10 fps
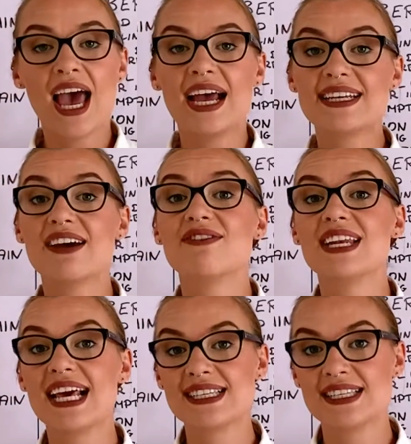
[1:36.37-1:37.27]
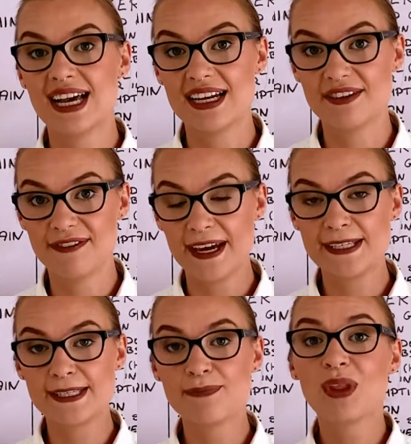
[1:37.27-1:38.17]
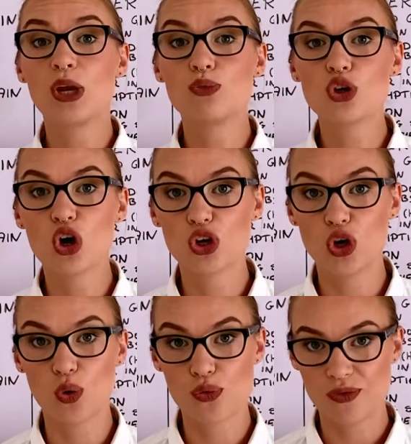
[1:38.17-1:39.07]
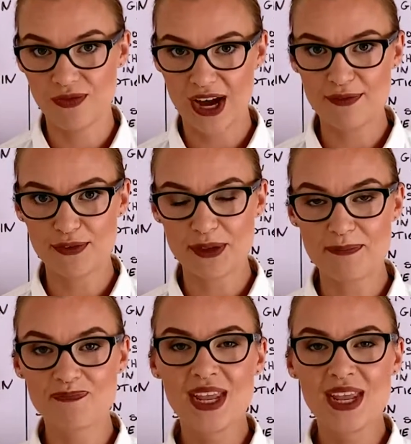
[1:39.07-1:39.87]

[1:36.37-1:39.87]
and have less side effects. And we're going to go through 5 of them.